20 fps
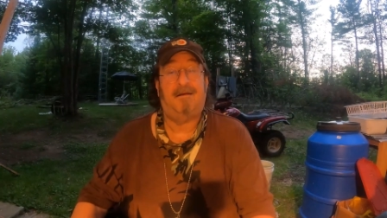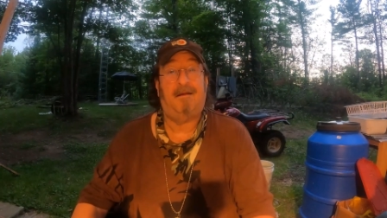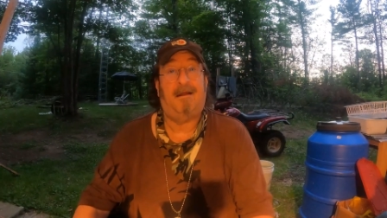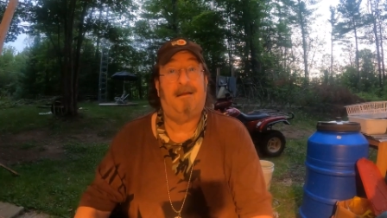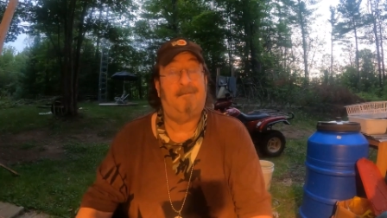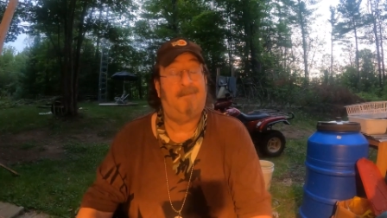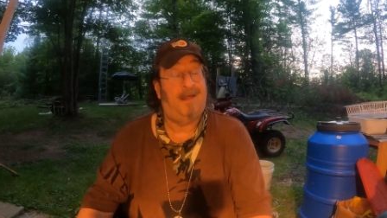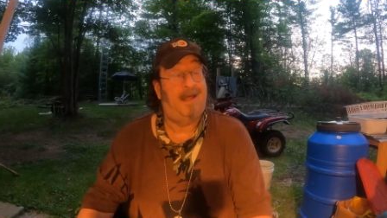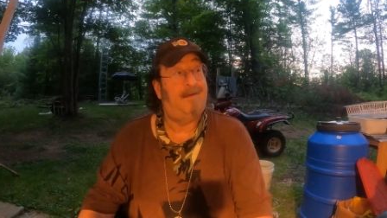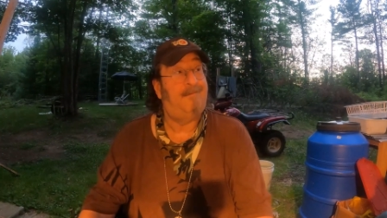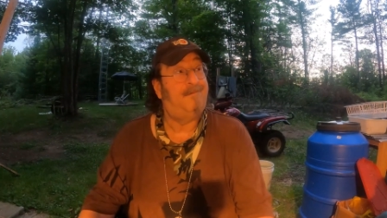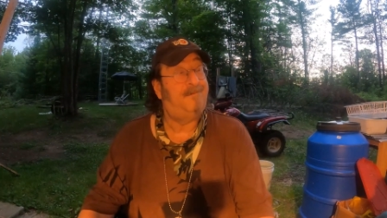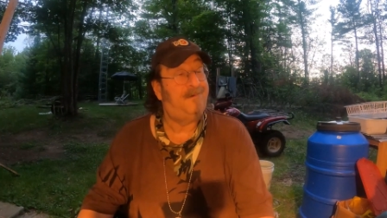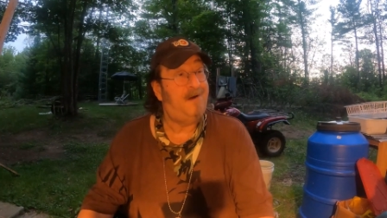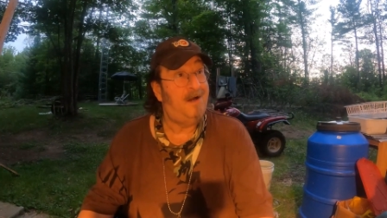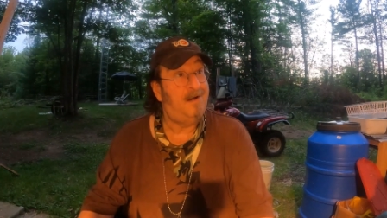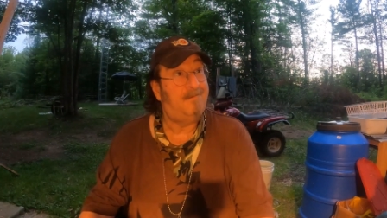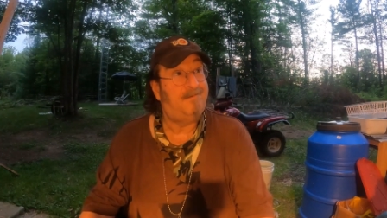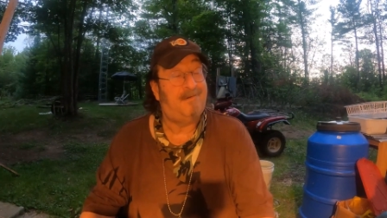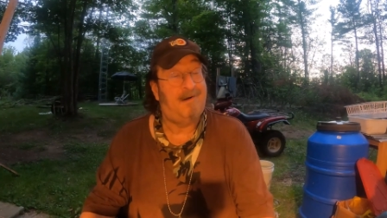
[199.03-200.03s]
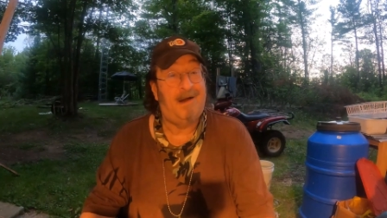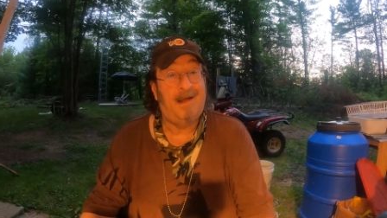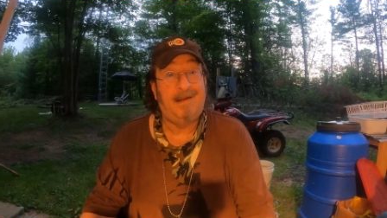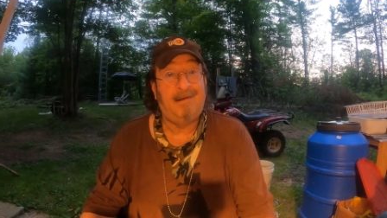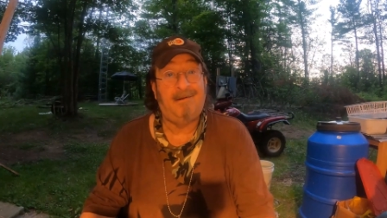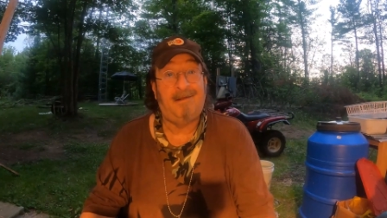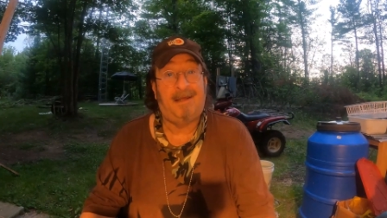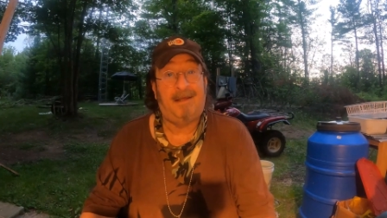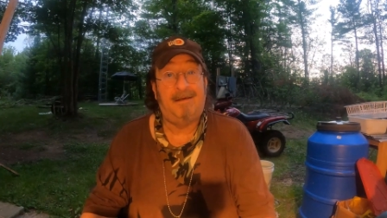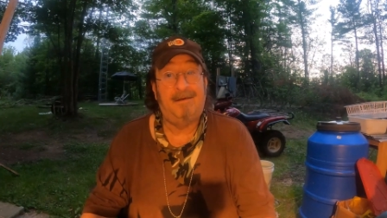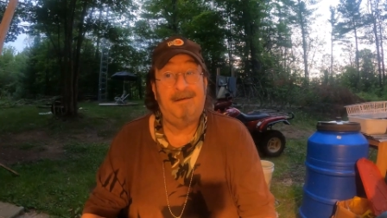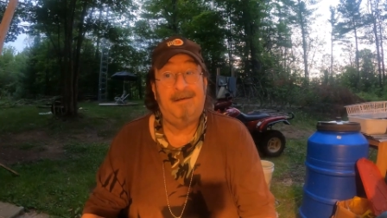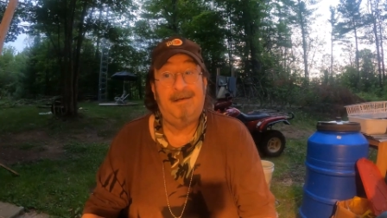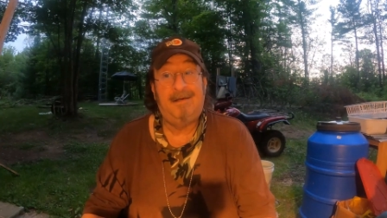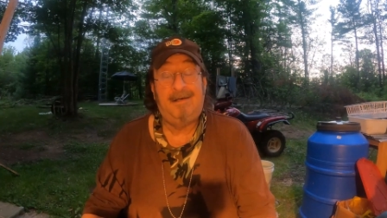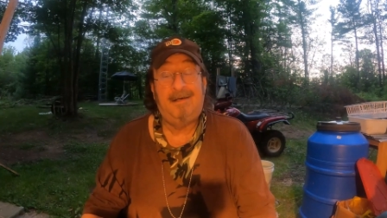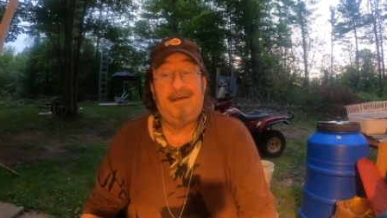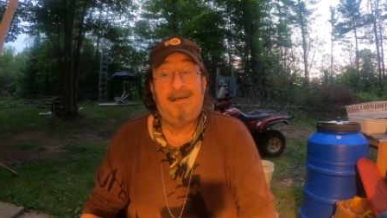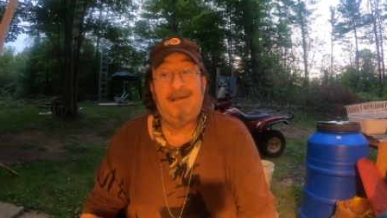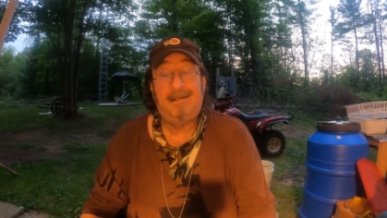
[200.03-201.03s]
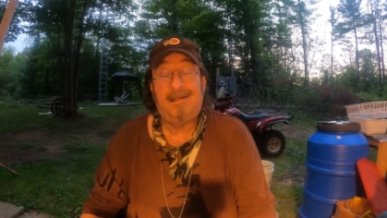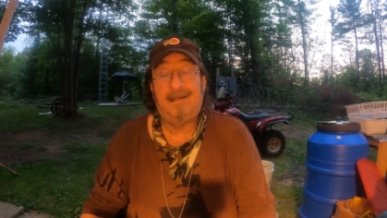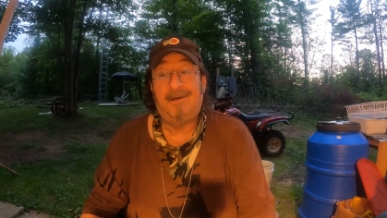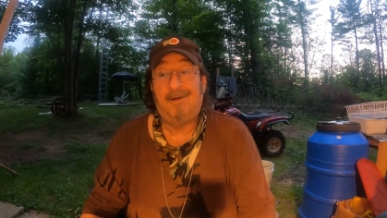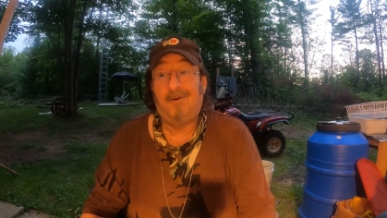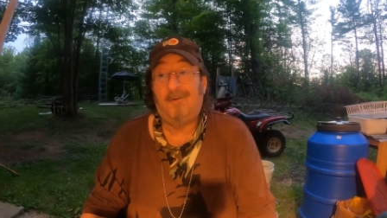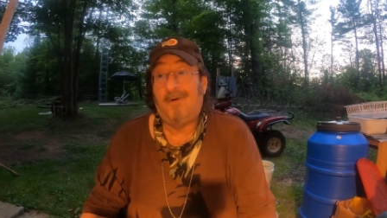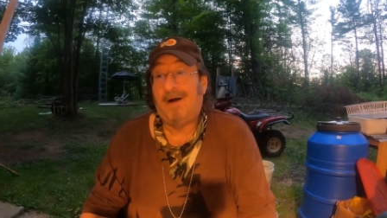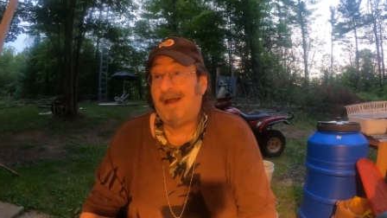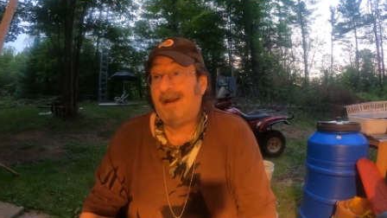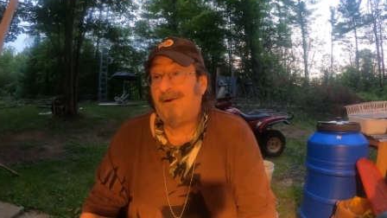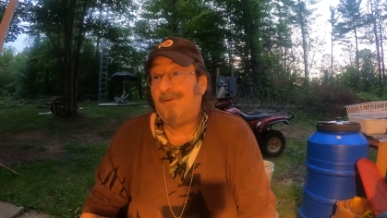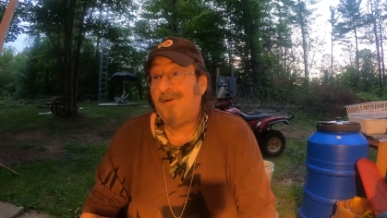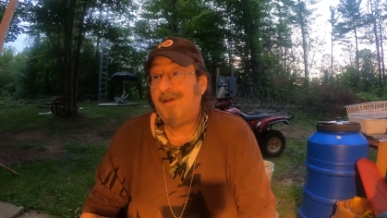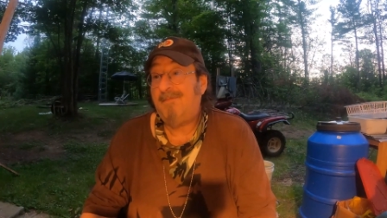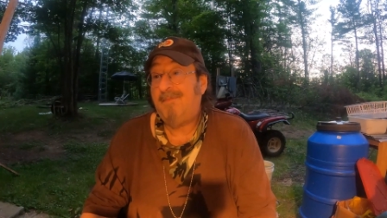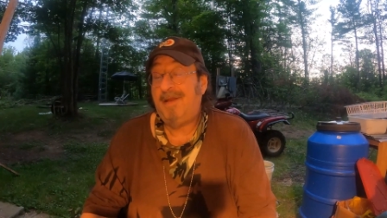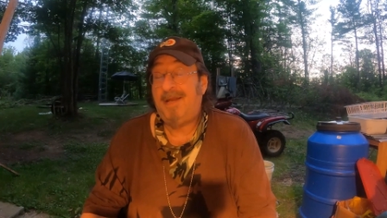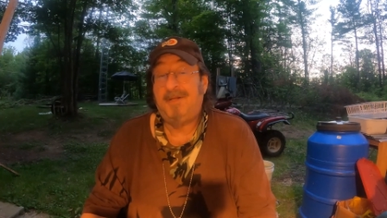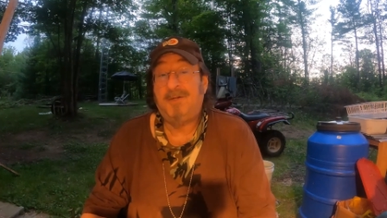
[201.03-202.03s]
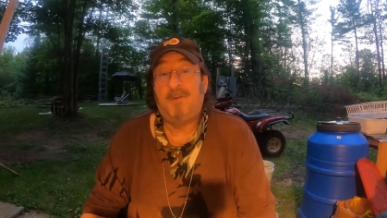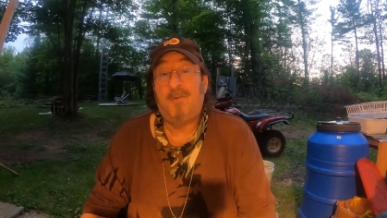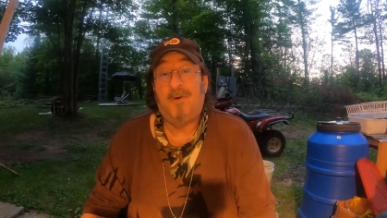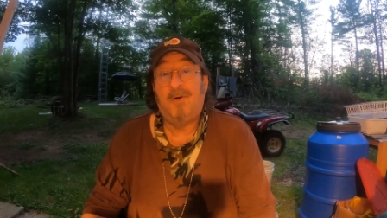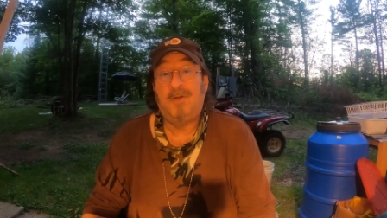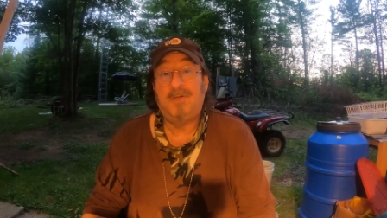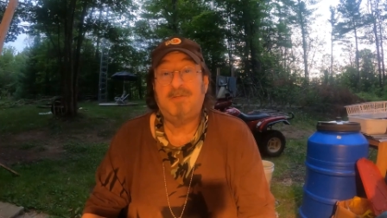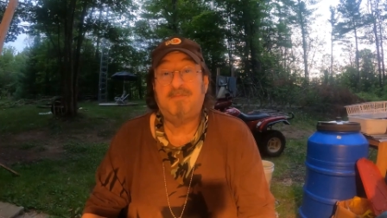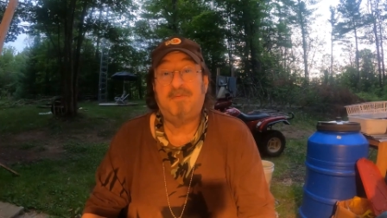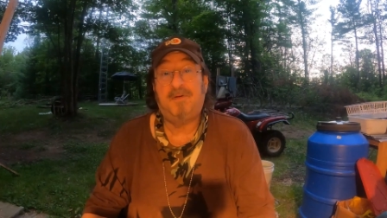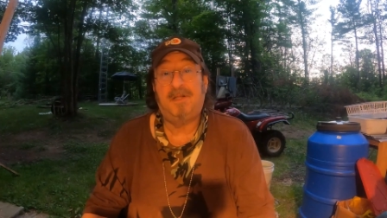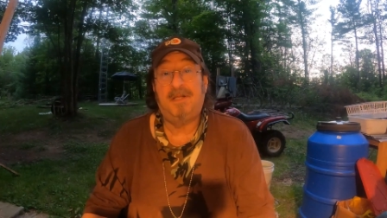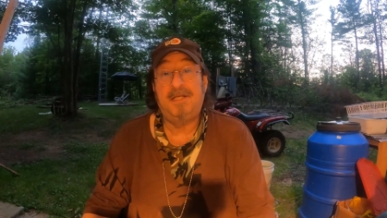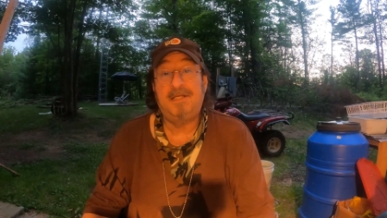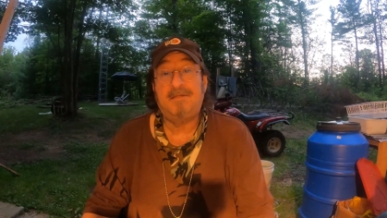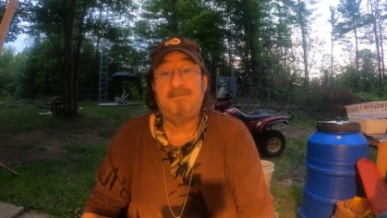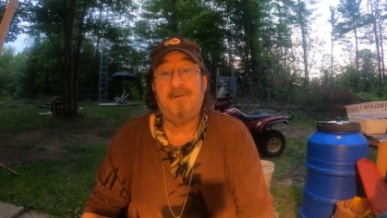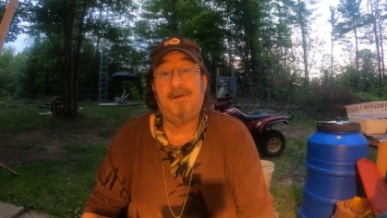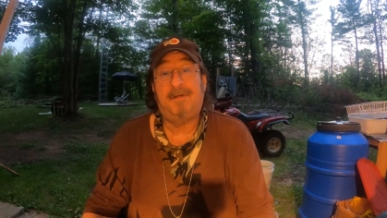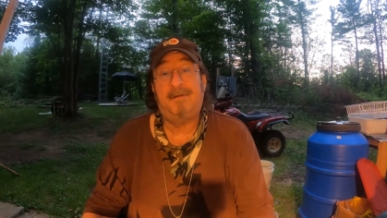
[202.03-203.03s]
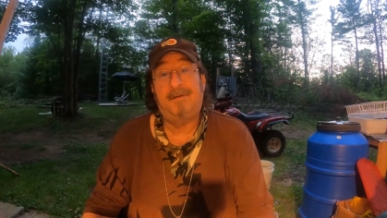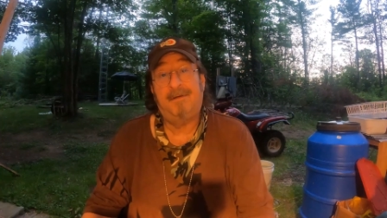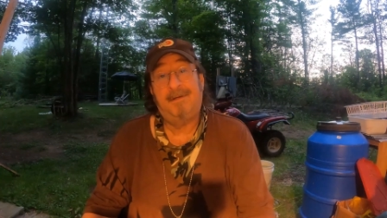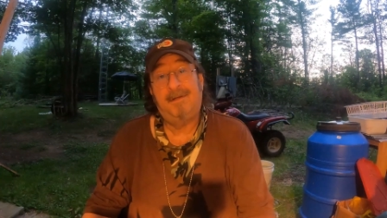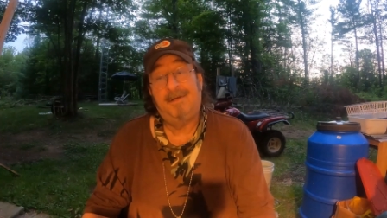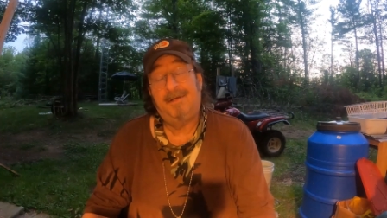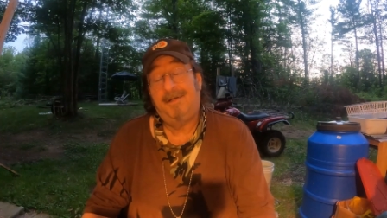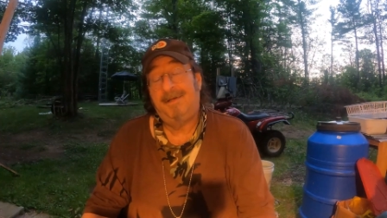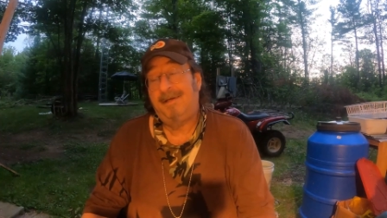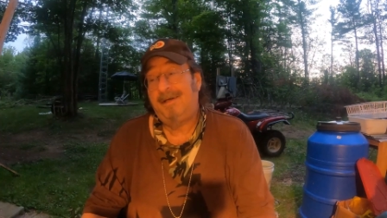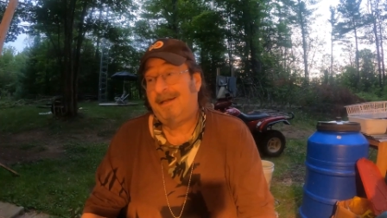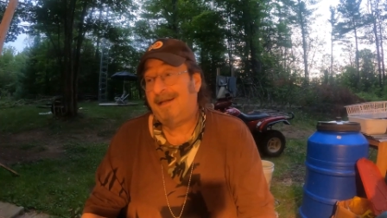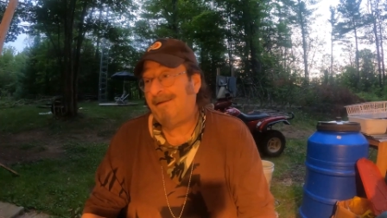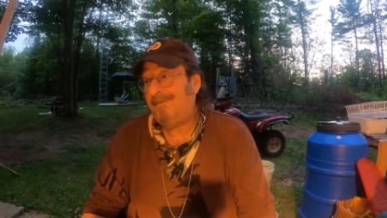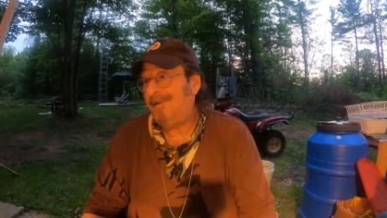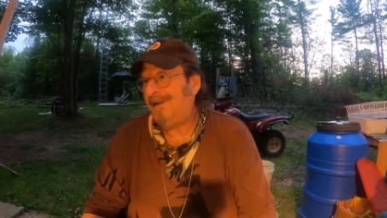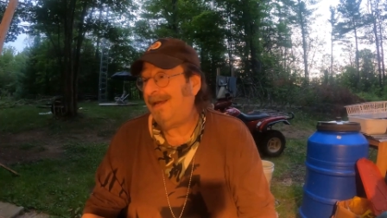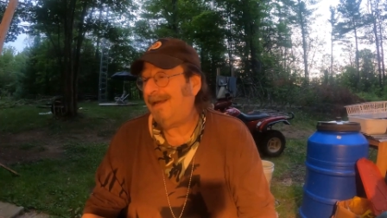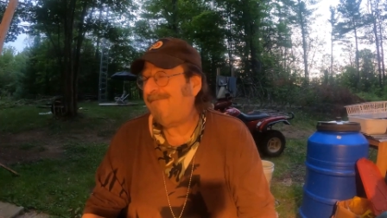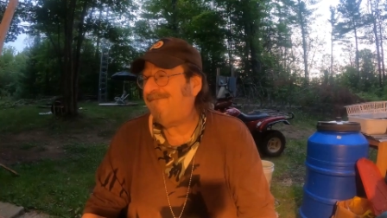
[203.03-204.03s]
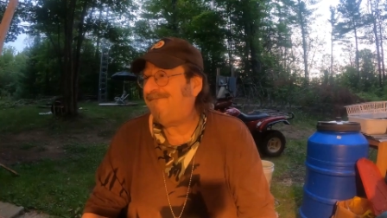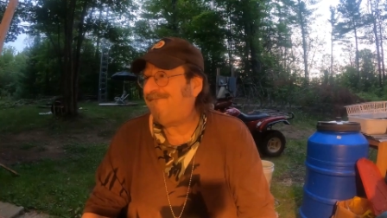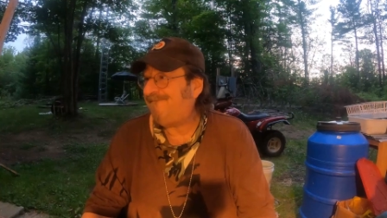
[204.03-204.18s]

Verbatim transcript: And I'm like, fuck, finally, you know, why are we being the world's policeman? And I'm like,